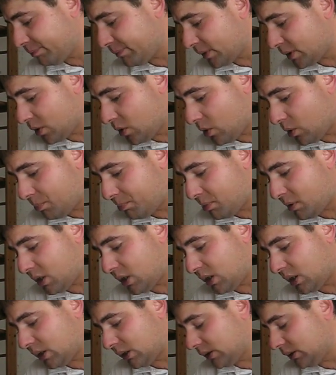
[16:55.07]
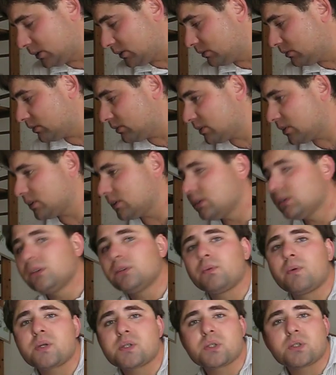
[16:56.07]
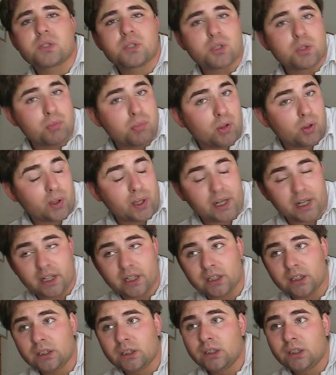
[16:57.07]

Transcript: Hope it wasn't too boring.